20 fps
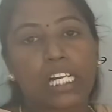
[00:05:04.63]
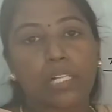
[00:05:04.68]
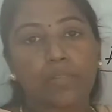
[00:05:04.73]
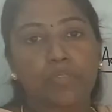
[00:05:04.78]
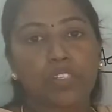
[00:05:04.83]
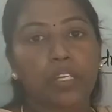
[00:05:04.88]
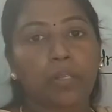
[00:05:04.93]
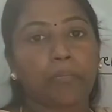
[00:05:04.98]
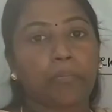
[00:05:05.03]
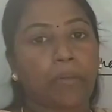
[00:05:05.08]

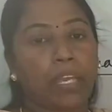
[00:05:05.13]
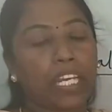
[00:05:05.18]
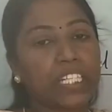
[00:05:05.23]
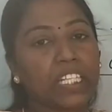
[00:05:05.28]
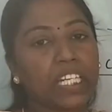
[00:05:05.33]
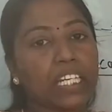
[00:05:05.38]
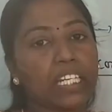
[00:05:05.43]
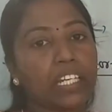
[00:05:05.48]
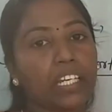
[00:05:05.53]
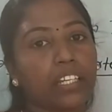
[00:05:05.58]
helps in
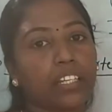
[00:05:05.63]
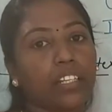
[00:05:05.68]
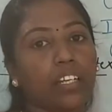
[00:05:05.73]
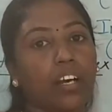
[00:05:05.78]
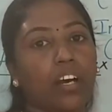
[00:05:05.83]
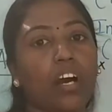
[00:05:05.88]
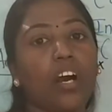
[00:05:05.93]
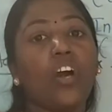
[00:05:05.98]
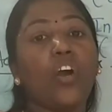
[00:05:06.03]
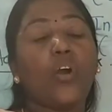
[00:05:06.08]
maintaining
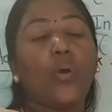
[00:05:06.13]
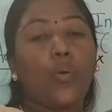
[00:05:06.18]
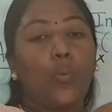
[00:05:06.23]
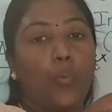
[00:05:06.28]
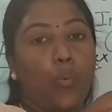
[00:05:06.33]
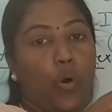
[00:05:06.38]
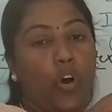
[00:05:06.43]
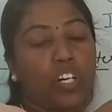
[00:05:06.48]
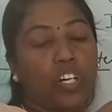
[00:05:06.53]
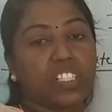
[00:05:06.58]
the
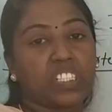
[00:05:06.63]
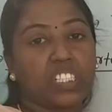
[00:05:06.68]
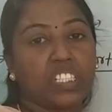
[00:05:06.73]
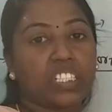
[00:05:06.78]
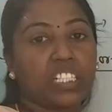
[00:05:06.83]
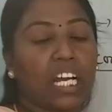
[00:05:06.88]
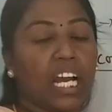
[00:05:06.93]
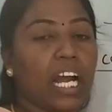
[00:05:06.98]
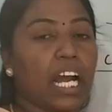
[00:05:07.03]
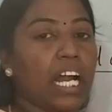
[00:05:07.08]

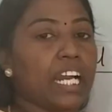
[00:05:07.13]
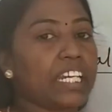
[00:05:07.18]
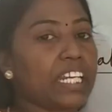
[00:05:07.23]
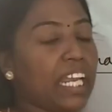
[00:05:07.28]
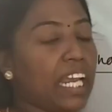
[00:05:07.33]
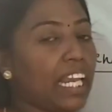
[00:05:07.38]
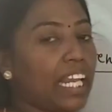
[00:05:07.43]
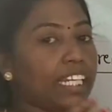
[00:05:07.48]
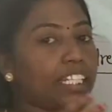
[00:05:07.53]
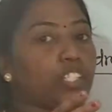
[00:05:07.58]
water
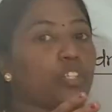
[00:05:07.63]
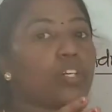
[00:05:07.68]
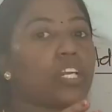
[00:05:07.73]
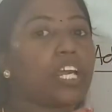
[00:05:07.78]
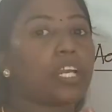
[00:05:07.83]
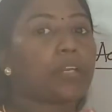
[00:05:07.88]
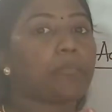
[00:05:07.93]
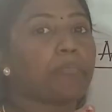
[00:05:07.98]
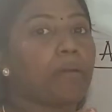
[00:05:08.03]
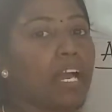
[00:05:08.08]
and
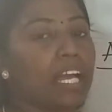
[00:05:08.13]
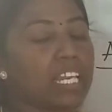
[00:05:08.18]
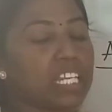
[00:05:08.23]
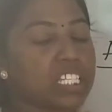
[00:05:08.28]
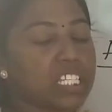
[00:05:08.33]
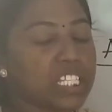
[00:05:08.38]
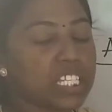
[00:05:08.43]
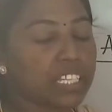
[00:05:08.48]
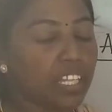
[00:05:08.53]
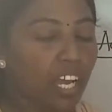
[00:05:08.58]
electrolyte
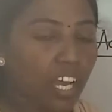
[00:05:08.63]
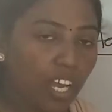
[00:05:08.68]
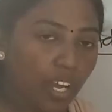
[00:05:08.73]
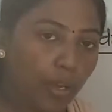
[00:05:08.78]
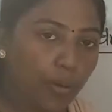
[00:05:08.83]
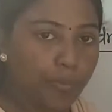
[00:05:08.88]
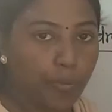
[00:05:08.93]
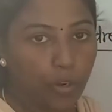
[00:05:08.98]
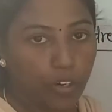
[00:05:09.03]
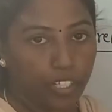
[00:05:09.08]
balance in the
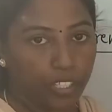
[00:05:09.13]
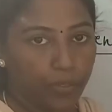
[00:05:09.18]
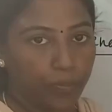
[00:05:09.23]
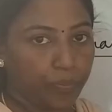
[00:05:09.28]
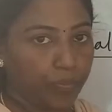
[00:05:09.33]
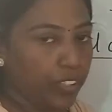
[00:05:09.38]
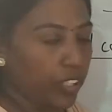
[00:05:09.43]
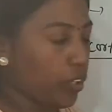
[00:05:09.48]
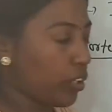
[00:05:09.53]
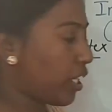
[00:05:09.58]
body.
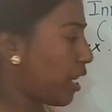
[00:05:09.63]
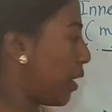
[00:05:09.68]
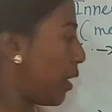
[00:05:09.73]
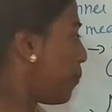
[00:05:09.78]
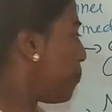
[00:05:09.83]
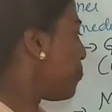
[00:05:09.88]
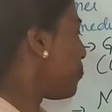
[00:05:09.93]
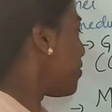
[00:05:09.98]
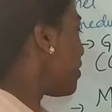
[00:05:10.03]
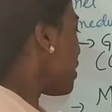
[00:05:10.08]
Okay.
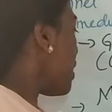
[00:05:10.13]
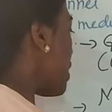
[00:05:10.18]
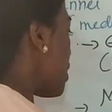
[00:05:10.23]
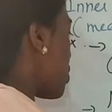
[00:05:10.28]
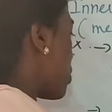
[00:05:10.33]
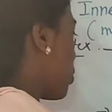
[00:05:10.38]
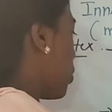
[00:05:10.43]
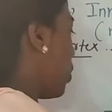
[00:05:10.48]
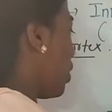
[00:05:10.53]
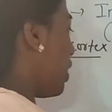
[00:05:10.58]

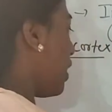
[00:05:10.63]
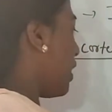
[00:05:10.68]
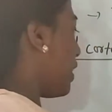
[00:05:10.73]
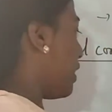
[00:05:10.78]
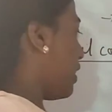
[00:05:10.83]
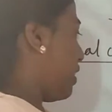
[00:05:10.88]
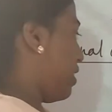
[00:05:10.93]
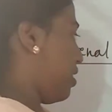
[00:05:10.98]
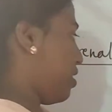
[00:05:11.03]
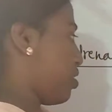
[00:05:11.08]
So
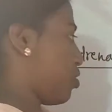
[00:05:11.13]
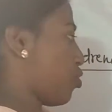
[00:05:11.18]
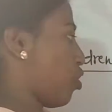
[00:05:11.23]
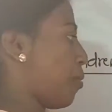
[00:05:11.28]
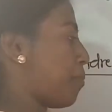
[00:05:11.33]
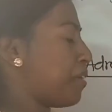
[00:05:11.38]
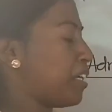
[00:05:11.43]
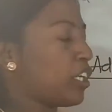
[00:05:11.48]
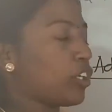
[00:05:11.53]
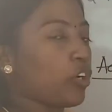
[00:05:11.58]
it is
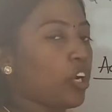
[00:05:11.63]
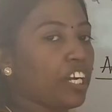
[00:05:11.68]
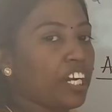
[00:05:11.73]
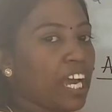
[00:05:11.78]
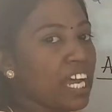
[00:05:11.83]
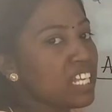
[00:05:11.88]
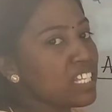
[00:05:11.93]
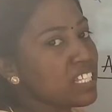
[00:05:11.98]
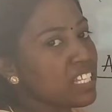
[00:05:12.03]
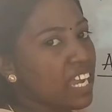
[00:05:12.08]
commonly called
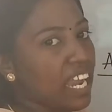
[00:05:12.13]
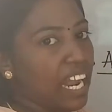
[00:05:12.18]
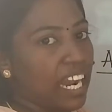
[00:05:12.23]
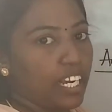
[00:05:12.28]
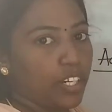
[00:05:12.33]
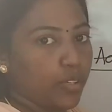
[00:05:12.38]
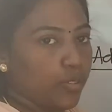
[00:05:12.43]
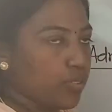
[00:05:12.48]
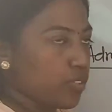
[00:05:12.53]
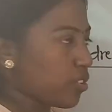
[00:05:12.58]
as
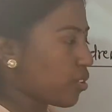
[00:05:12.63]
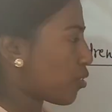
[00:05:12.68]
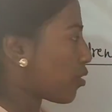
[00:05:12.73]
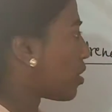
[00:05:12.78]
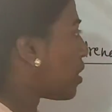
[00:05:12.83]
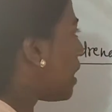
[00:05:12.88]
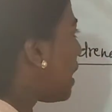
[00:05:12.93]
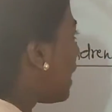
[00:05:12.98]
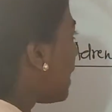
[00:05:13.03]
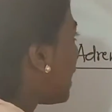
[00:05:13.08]
aldosterone.
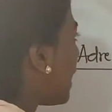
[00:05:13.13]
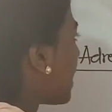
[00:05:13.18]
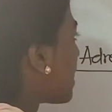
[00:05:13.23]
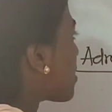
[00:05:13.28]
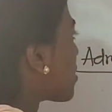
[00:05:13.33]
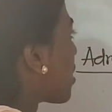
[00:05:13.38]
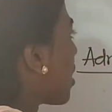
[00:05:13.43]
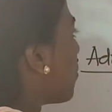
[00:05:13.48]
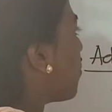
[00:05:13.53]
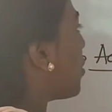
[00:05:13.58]

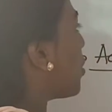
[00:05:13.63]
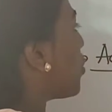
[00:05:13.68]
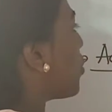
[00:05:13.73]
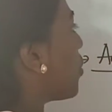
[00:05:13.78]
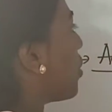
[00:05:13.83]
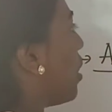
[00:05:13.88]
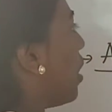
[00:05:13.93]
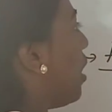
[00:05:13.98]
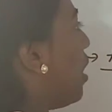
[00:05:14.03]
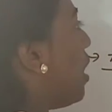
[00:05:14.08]
Next, coming to
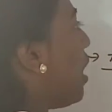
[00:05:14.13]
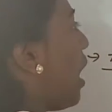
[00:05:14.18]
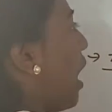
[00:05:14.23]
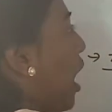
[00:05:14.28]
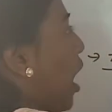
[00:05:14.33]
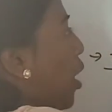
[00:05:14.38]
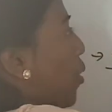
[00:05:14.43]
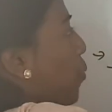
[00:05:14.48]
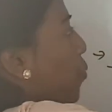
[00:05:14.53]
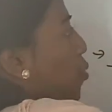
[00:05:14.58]
the
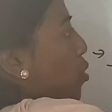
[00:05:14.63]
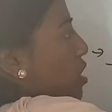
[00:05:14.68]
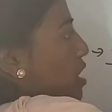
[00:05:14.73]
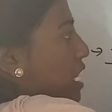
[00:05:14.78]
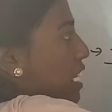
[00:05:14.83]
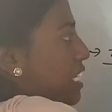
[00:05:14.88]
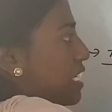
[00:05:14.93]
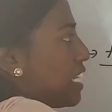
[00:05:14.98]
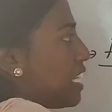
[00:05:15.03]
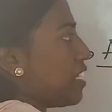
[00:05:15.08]
hormone
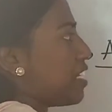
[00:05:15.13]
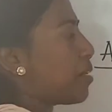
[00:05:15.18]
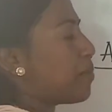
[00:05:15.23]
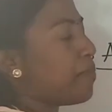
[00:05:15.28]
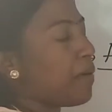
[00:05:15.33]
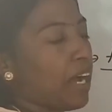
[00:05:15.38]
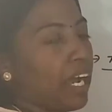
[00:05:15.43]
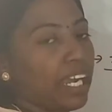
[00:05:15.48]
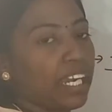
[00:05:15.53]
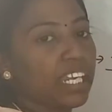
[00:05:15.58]

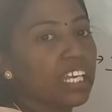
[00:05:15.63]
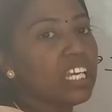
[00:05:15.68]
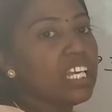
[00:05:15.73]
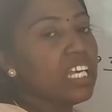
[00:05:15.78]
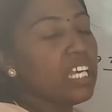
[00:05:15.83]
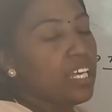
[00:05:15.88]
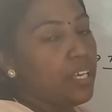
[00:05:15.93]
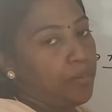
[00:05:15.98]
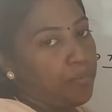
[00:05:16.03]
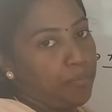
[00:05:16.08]
secreted by
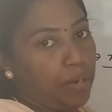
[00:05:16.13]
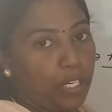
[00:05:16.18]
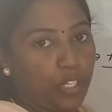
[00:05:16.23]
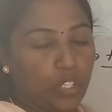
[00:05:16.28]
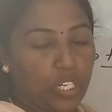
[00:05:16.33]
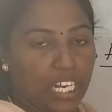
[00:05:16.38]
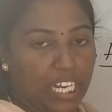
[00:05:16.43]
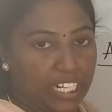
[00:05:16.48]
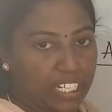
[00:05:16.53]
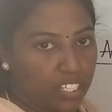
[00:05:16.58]

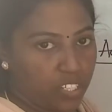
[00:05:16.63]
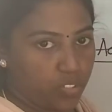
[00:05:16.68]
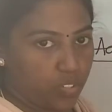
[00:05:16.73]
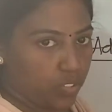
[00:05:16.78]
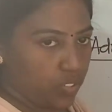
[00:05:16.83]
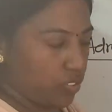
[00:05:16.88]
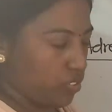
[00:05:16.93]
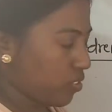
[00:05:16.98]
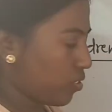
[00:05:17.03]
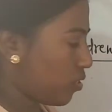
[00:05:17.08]
medulla region.